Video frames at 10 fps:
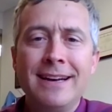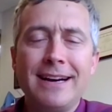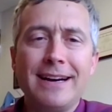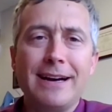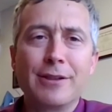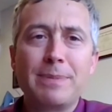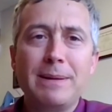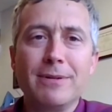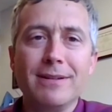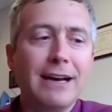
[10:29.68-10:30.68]
Other
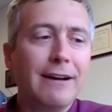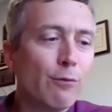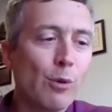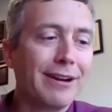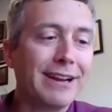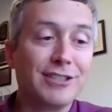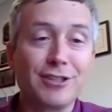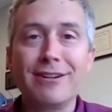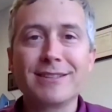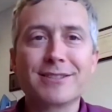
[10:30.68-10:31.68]
people love wearing it
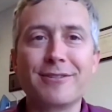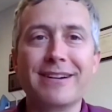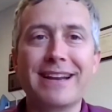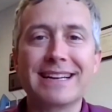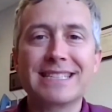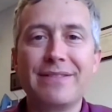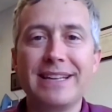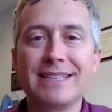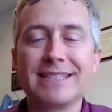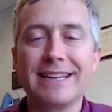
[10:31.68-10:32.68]
during certain
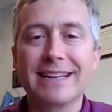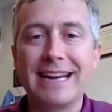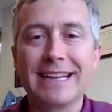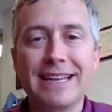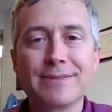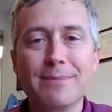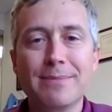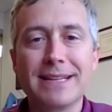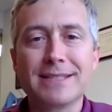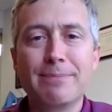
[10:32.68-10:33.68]
activities that it kind of gives them
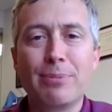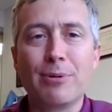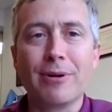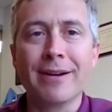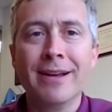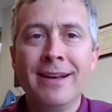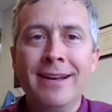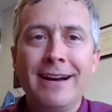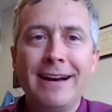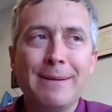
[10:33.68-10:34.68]
that support.
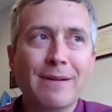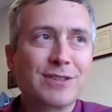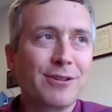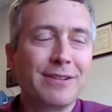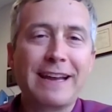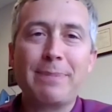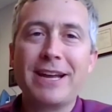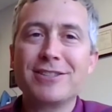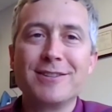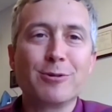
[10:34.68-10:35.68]
I've certainly had
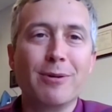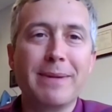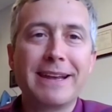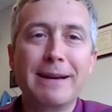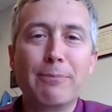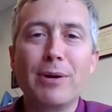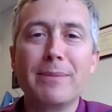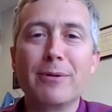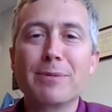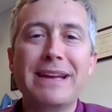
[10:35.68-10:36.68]
patients who will make an
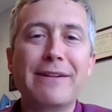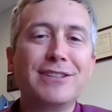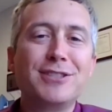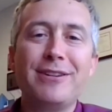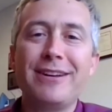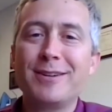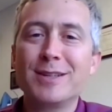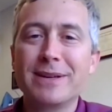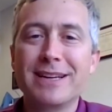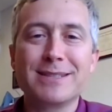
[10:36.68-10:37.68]
appointment with me every 2
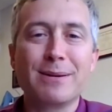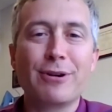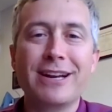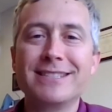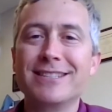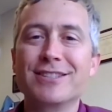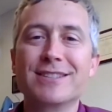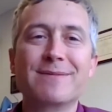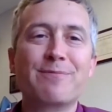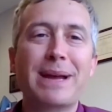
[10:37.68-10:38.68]
years because their brace is
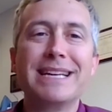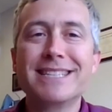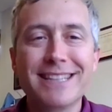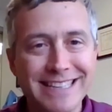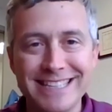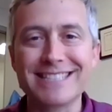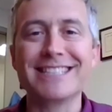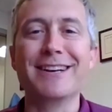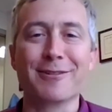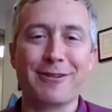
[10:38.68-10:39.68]
just basically
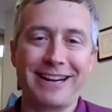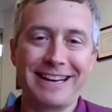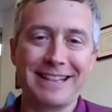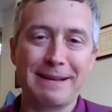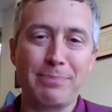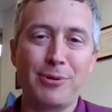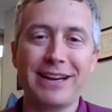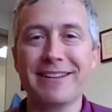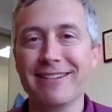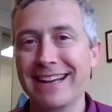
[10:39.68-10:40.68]
disintegrated at that
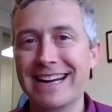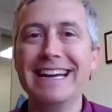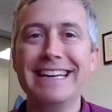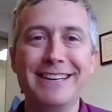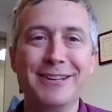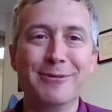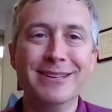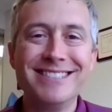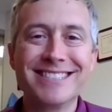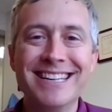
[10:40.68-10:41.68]
point, and they're like, I need new
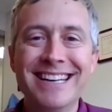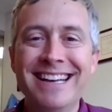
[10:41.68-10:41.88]
ones.